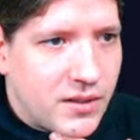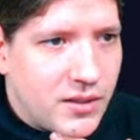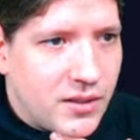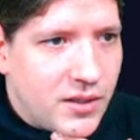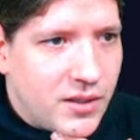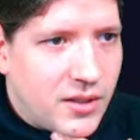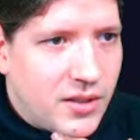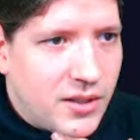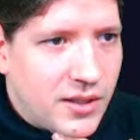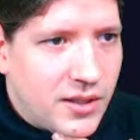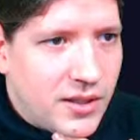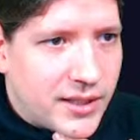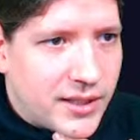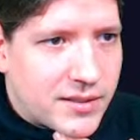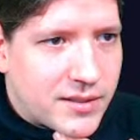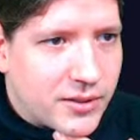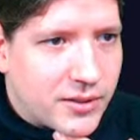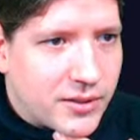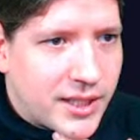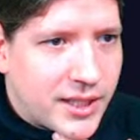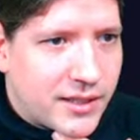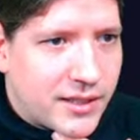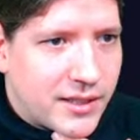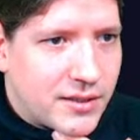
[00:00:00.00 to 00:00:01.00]
Let's look
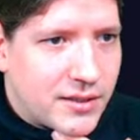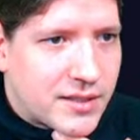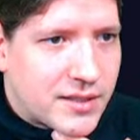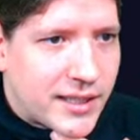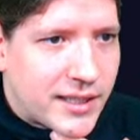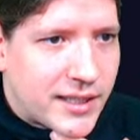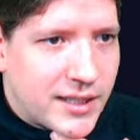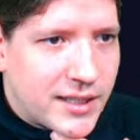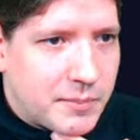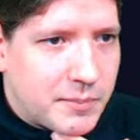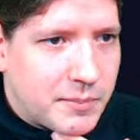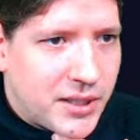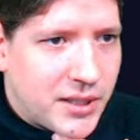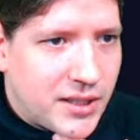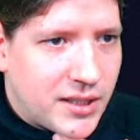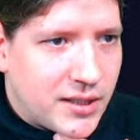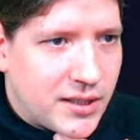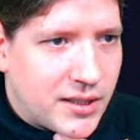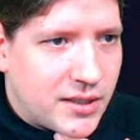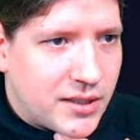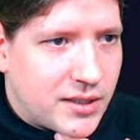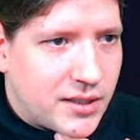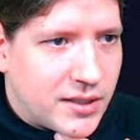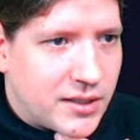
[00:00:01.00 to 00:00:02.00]
at the second
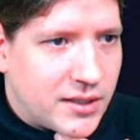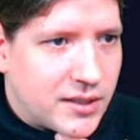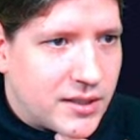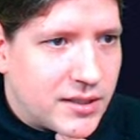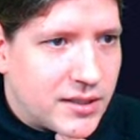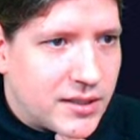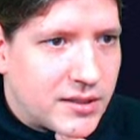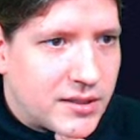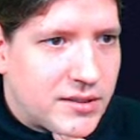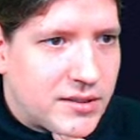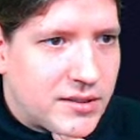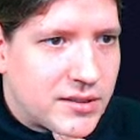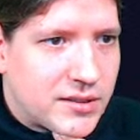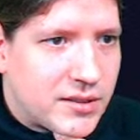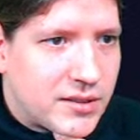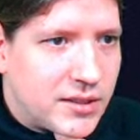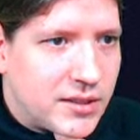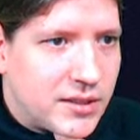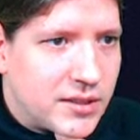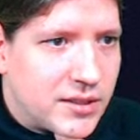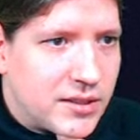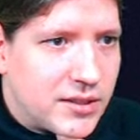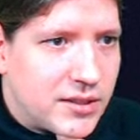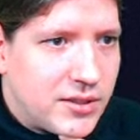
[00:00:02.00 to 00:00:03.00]
part.
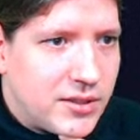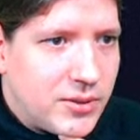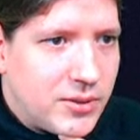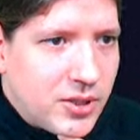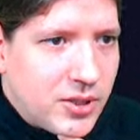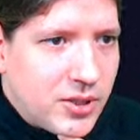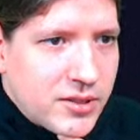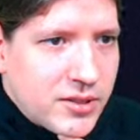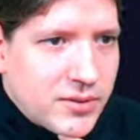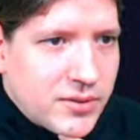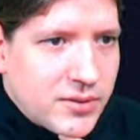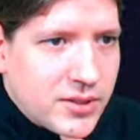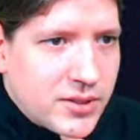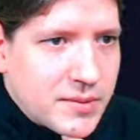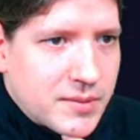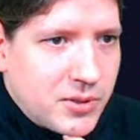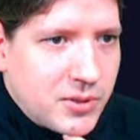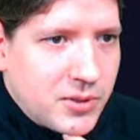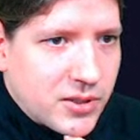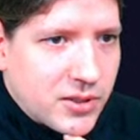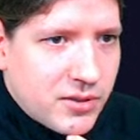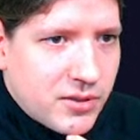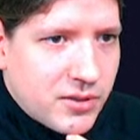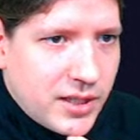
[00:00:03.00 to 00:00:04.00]
You lost to the small
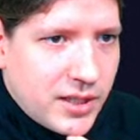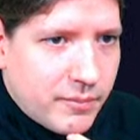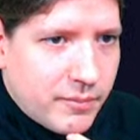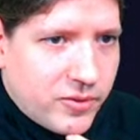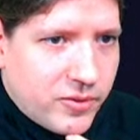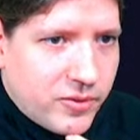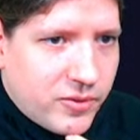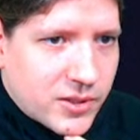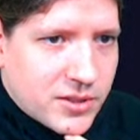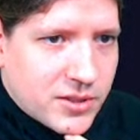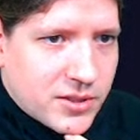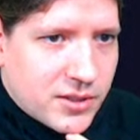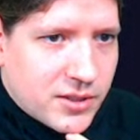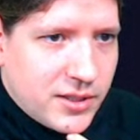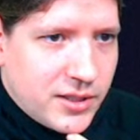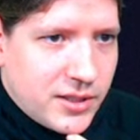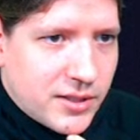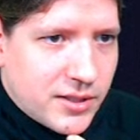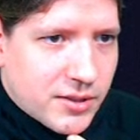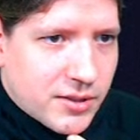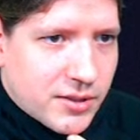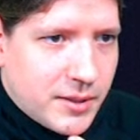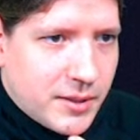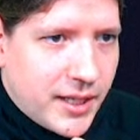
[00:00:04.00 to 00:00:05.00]
crab. Fortunately,
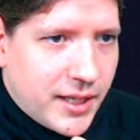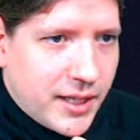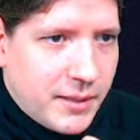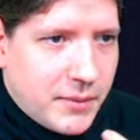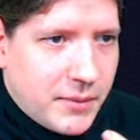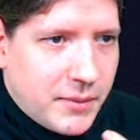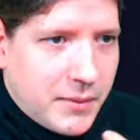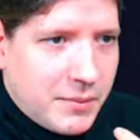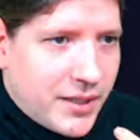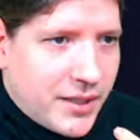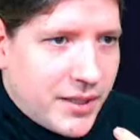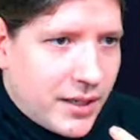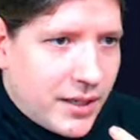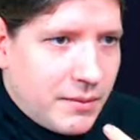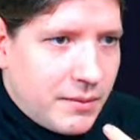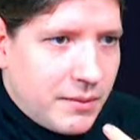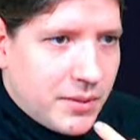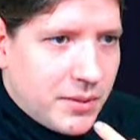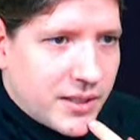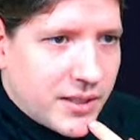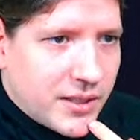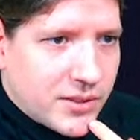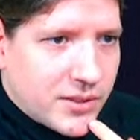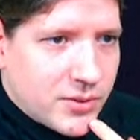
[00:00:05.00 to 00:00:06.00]
maybe I'm
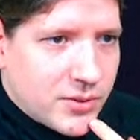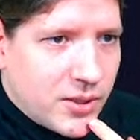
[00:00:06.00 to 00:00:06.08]
player 2.